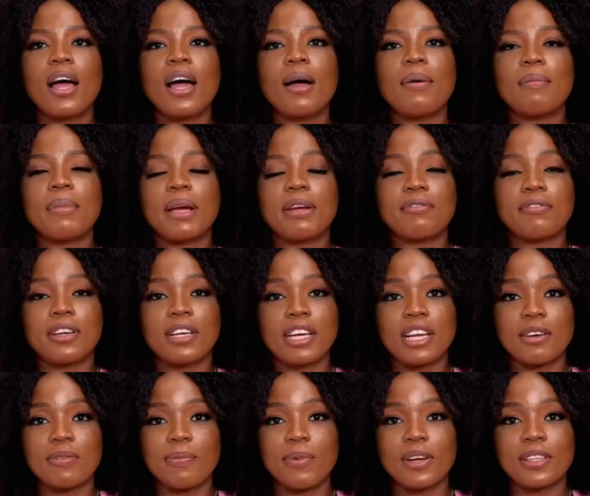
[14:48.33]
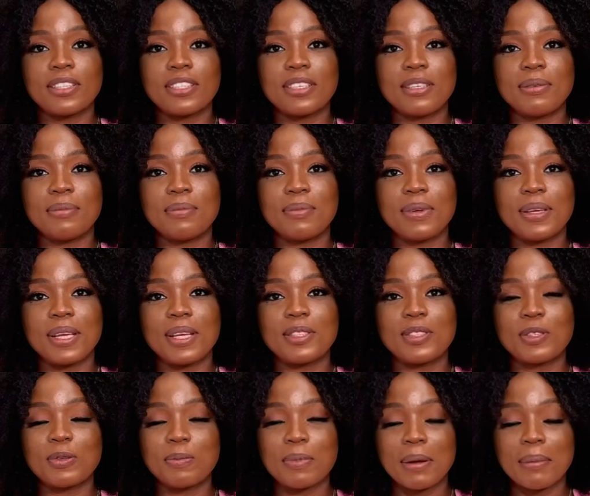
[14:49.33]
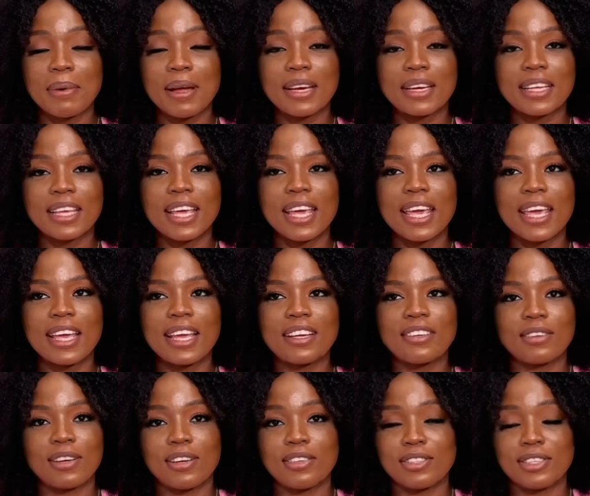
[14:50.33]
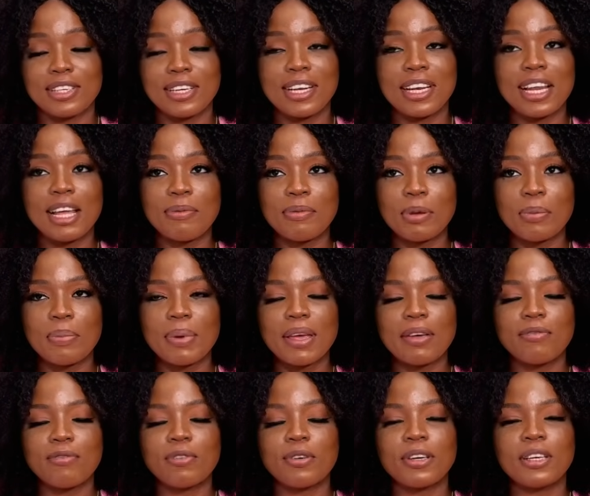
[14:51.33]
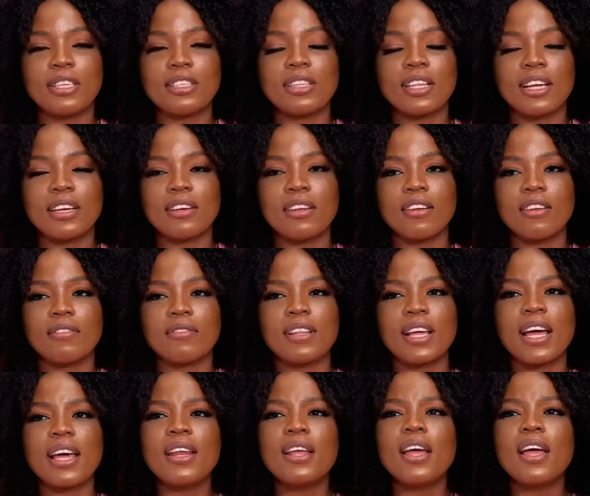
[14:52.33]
My friend had bought him a Superman cake because she didn't let me pay for it and all of that.